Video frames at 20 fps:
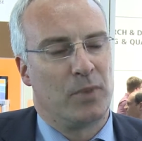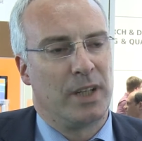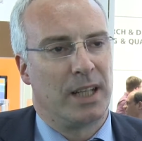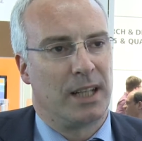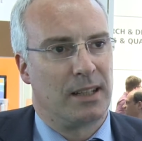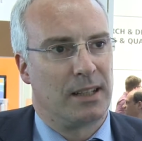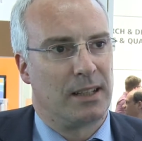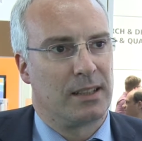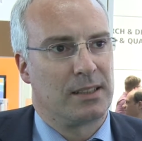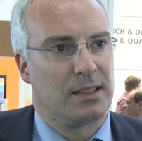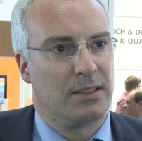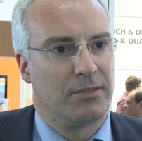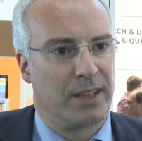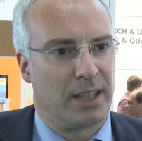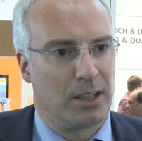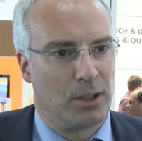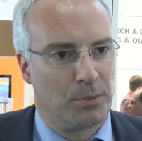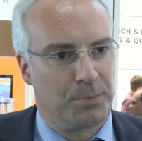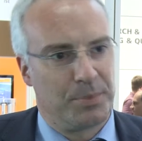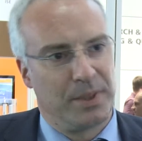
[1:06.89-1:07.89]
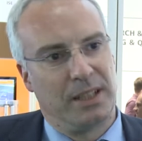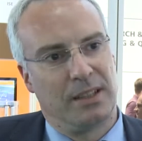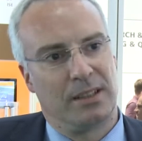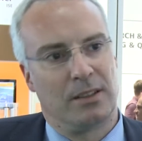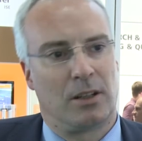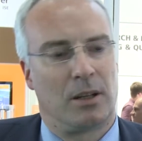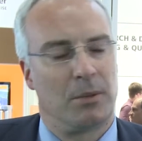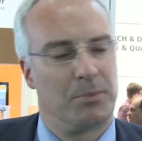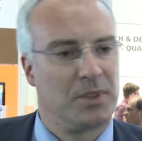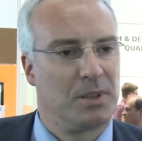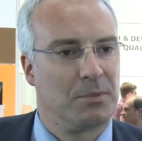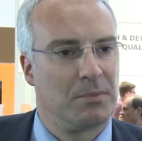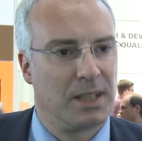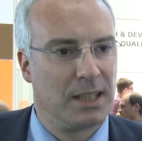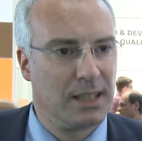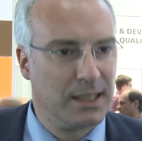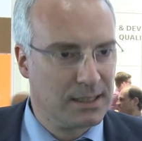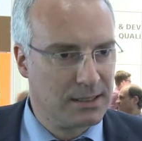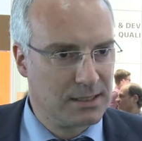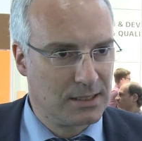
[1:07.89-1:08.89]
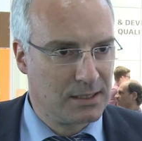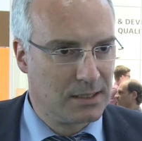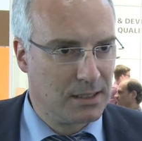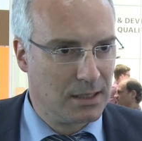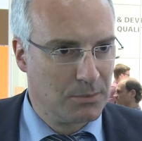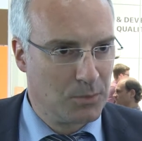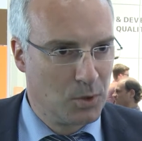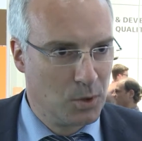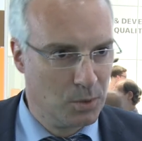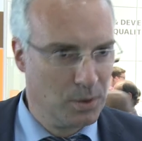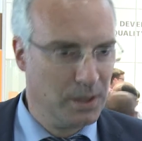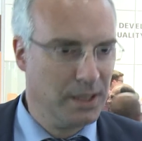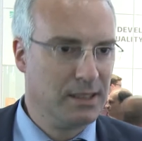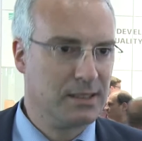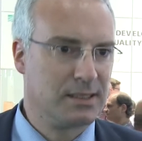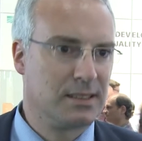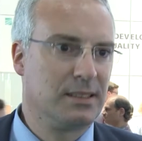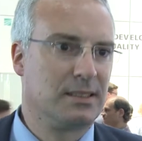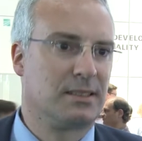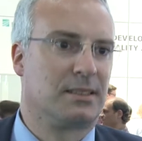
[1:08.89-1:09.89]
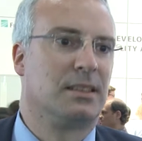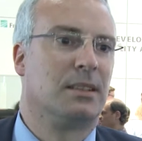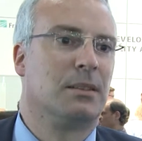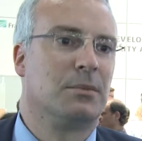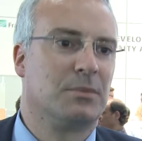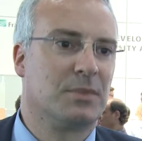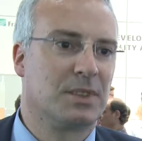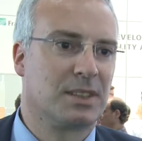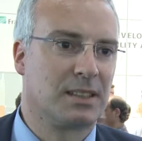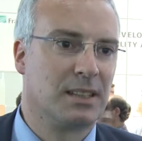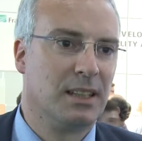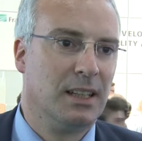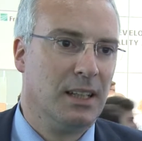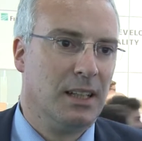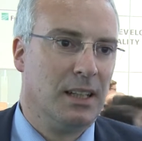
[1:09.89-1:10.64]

we are developing optimized um, cooling systems,